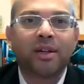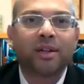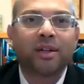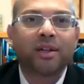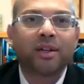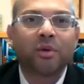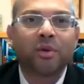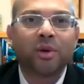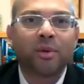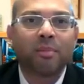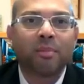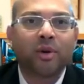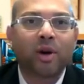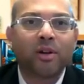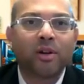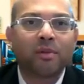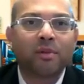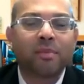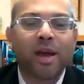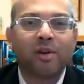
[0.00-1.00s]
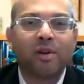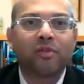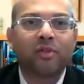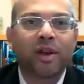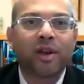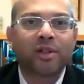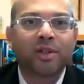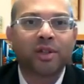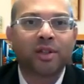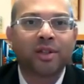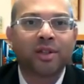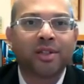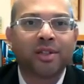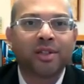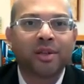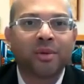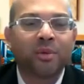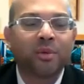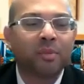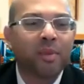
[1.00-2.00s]
who are product manufacturers
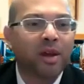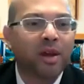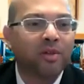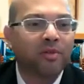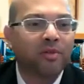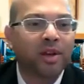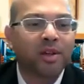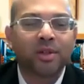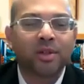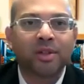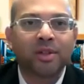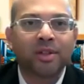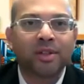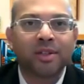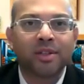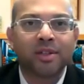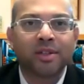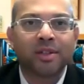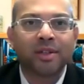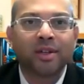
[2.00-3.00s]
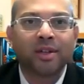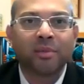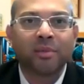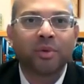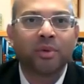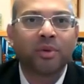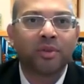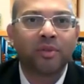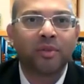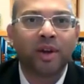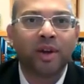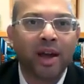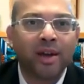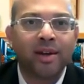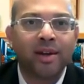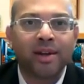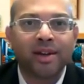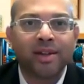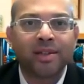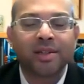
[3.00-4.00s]
and who manufacture these beautiful
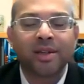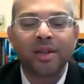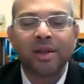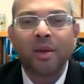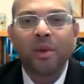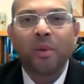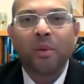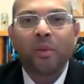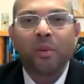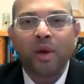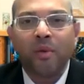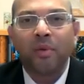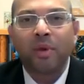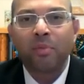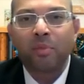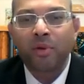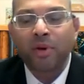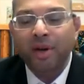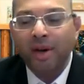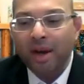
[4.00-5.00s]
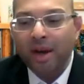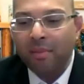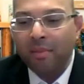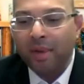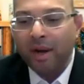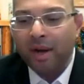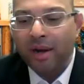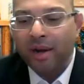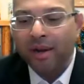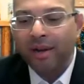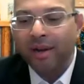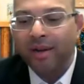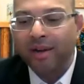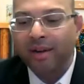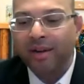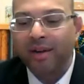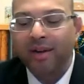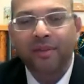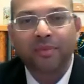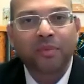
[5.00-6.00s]
ideas where we put in our money
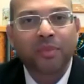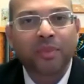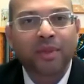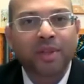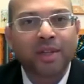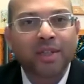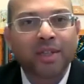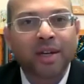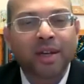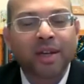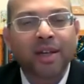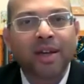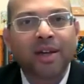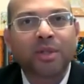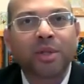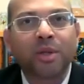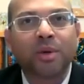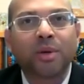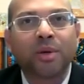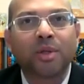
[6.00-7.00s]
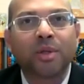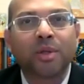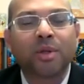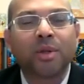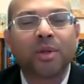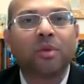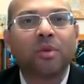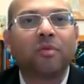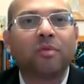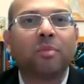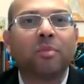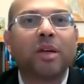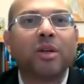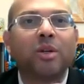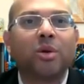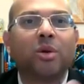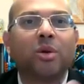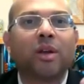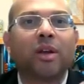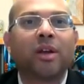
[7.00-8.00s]
and things like that. So, we've been
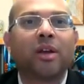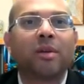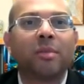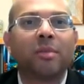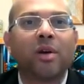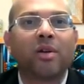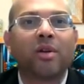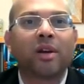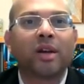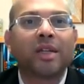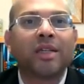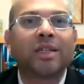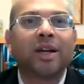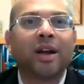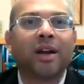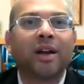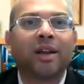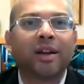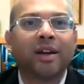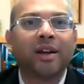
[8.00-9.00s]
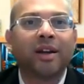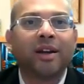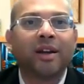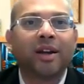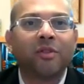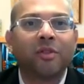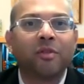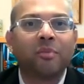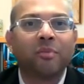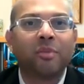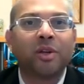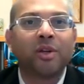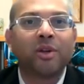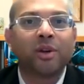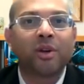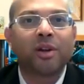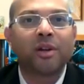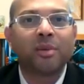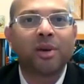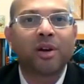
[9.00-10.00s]
talking about restarting India. We've been
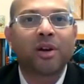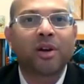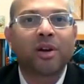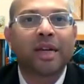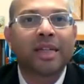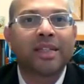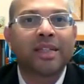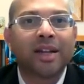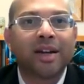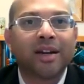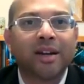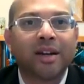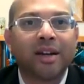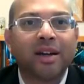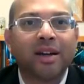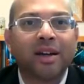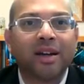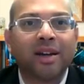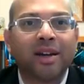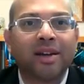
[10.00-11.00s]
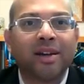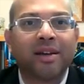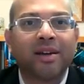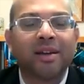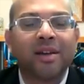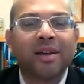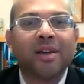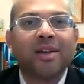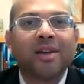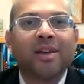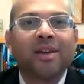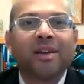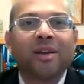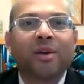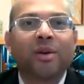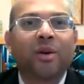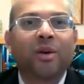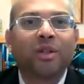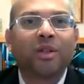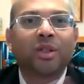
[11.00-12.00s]
talking about reset India, and,
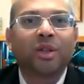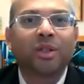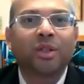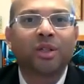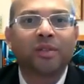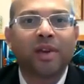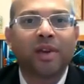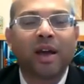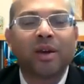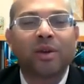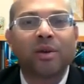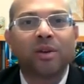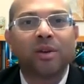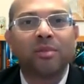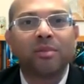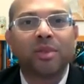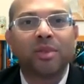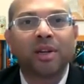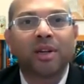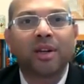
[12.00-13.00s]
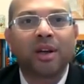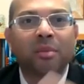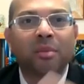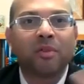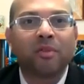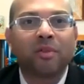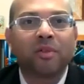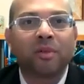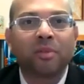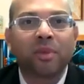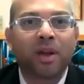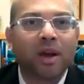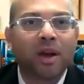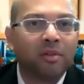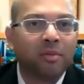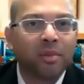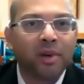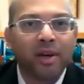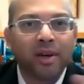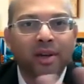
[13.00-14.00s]
all sorts of acronyms that come in from the
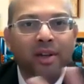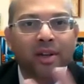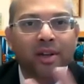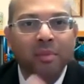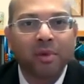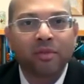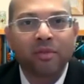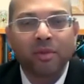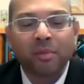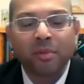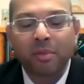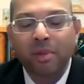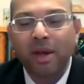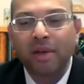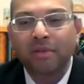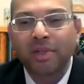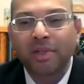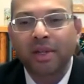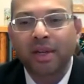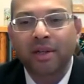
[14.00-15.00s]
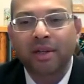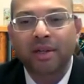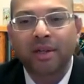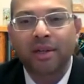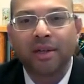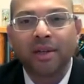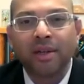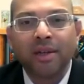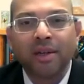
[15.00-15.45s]
government, come in from the private sector.